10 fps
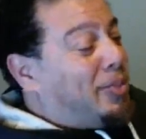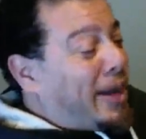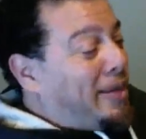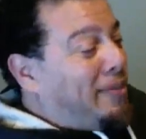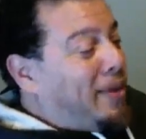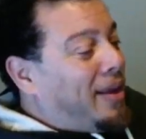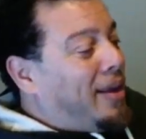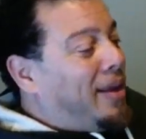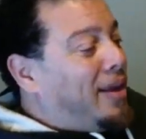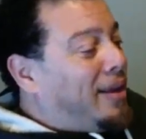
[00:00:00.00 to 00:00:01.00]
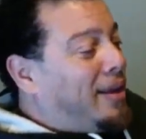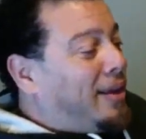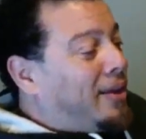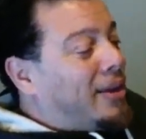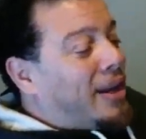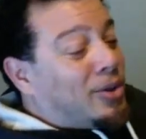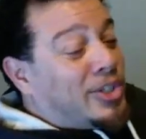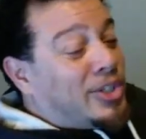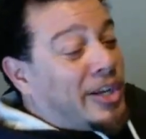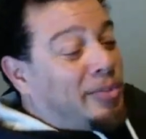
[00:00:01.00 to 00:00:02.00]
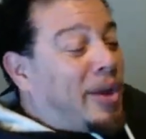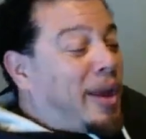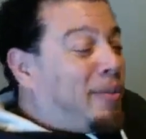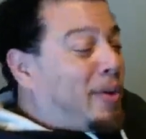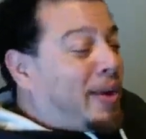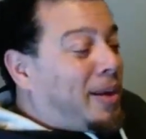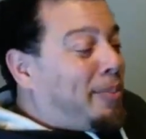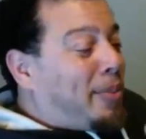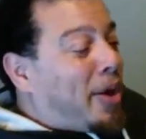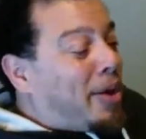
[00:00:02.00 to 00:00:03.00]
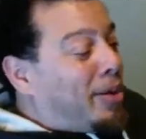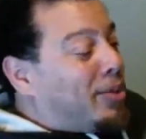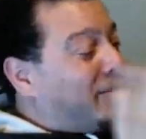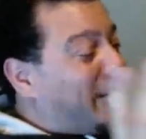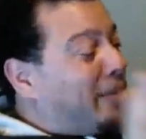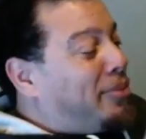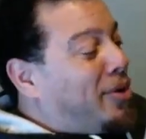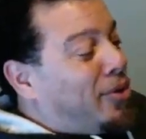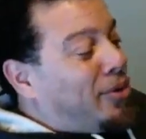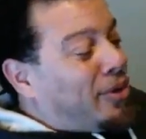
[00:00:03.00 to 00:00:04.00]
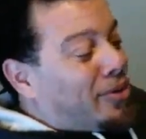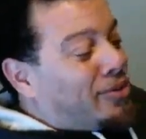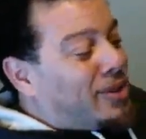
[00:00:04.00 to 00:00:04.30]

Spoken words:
pipe. You know, not no shit pipe. You want to get a Bartolone Jet Pro, you know,